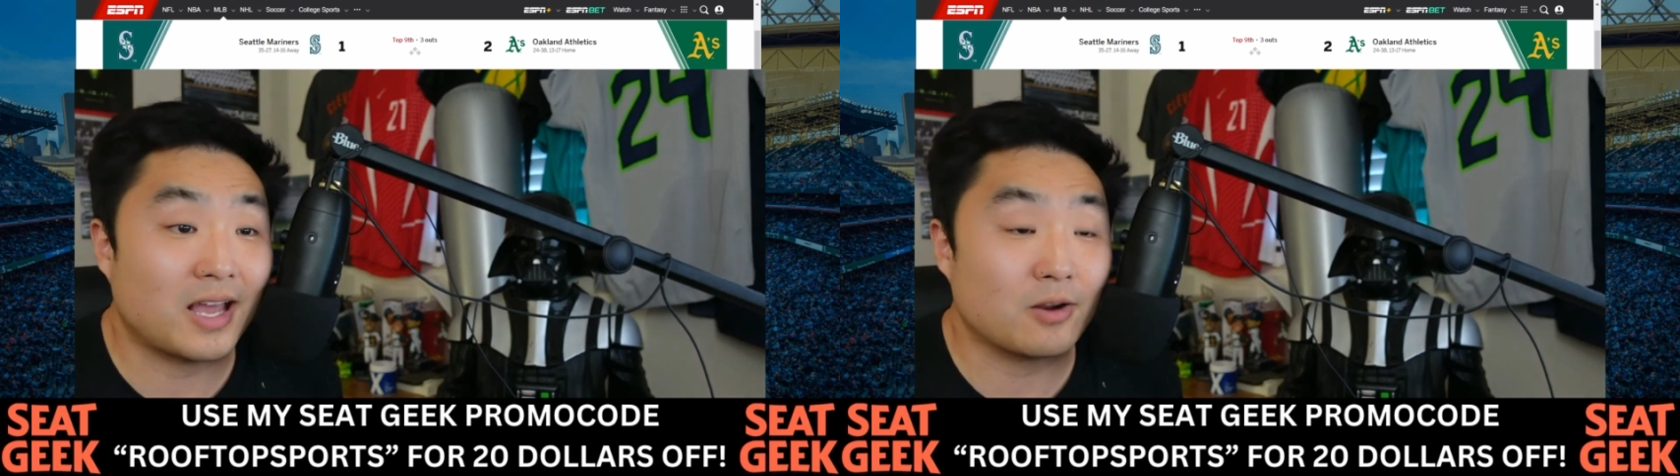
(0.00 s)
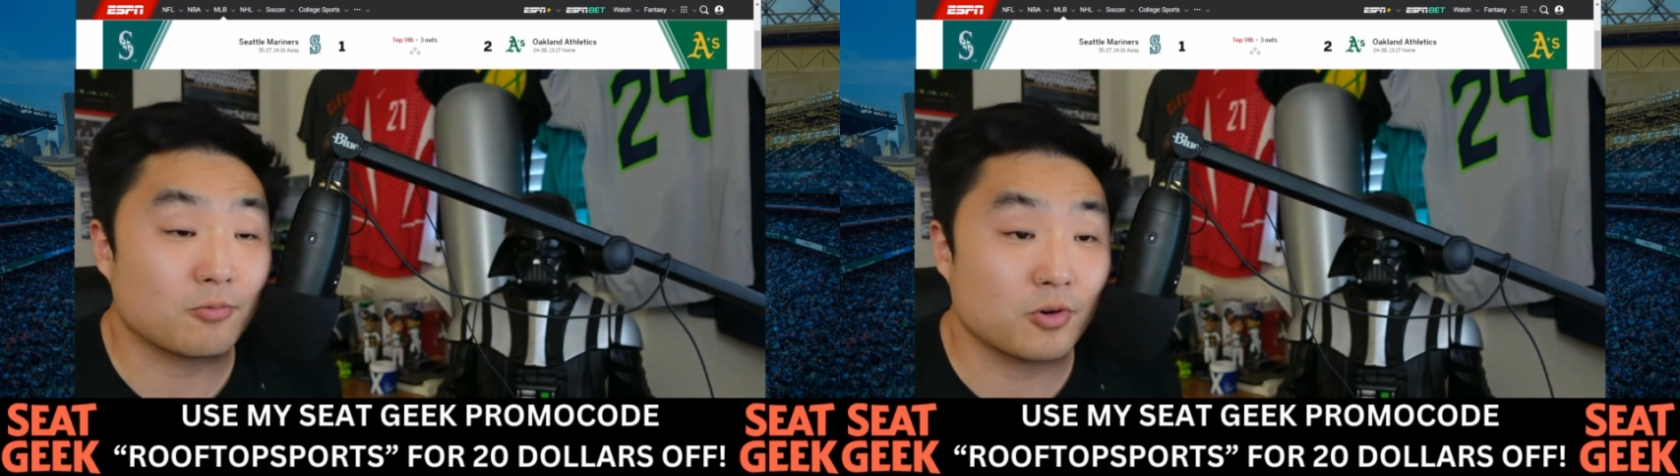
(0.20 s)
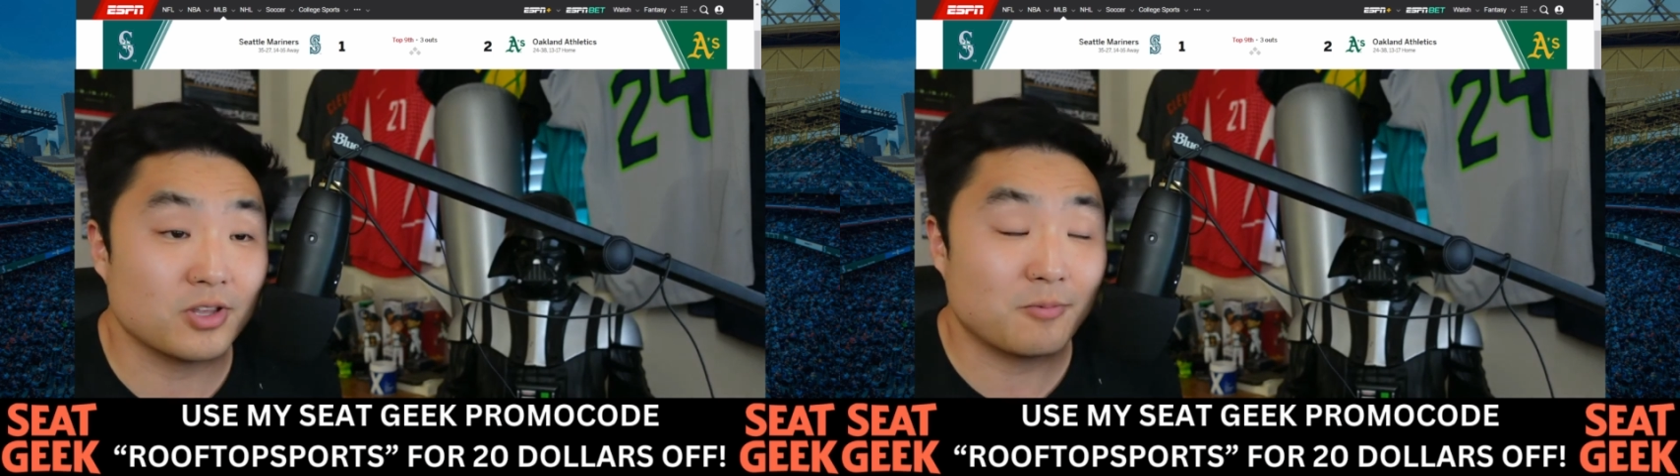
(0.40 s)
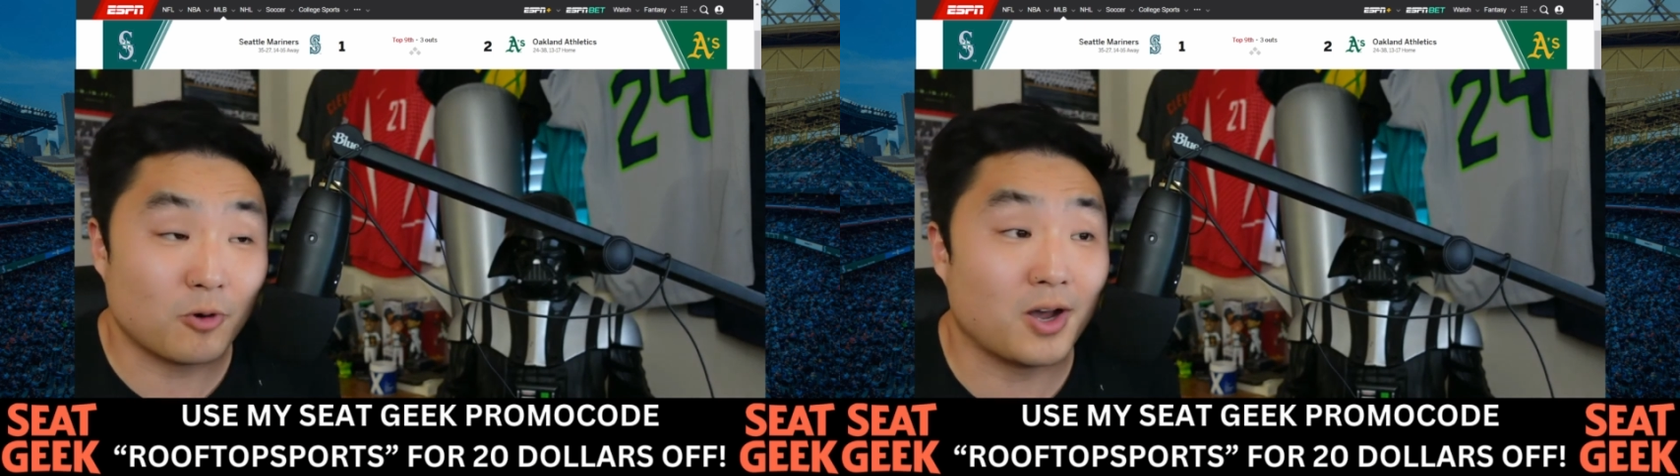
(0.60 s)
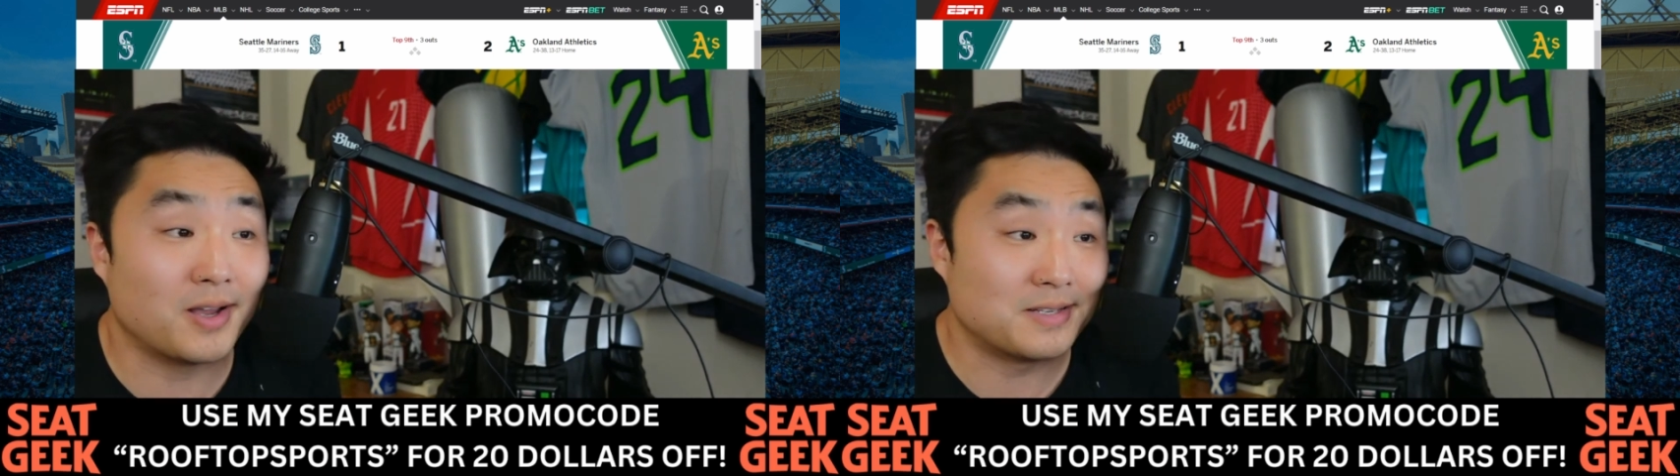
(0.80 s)
that really
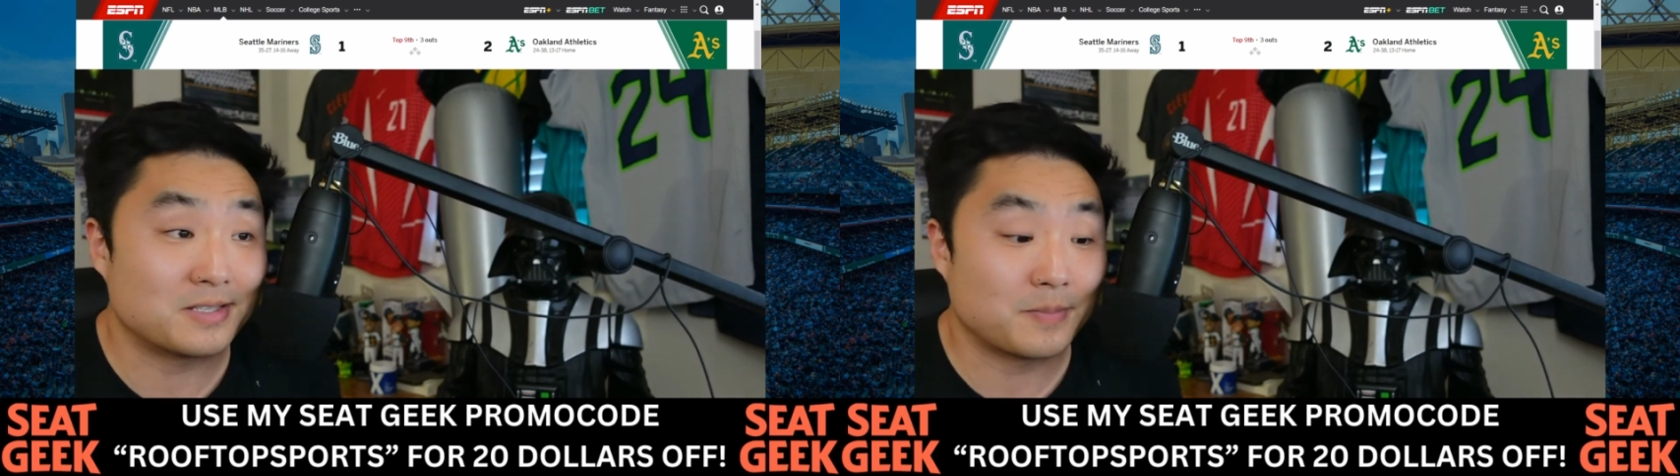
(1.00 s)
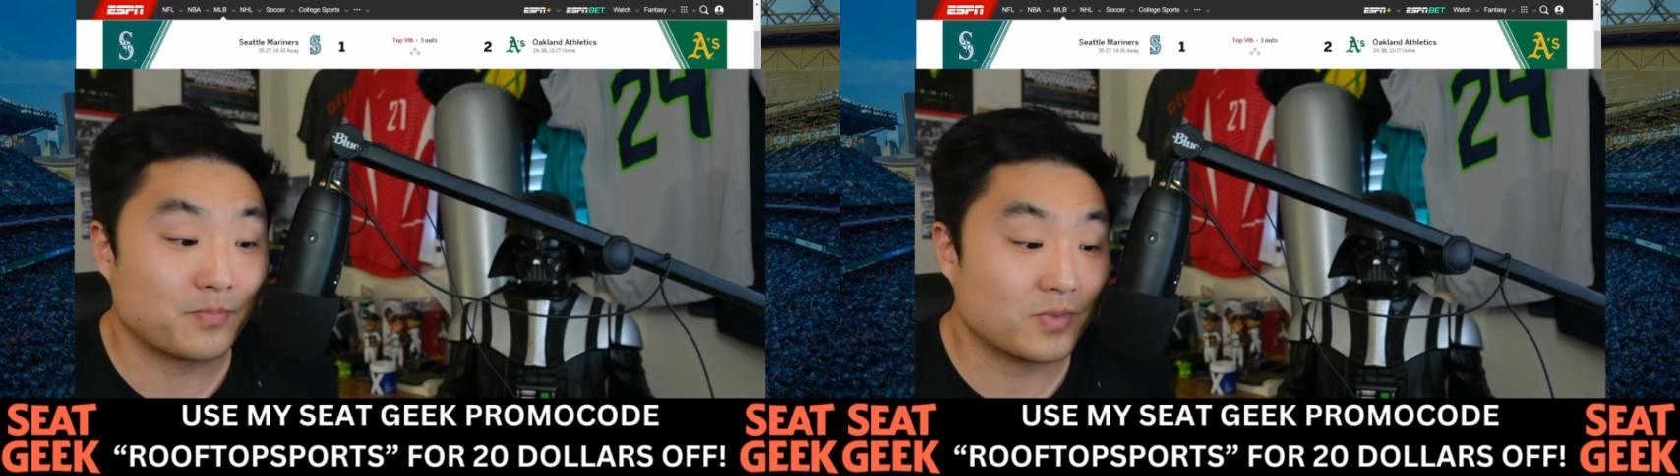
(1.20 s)
was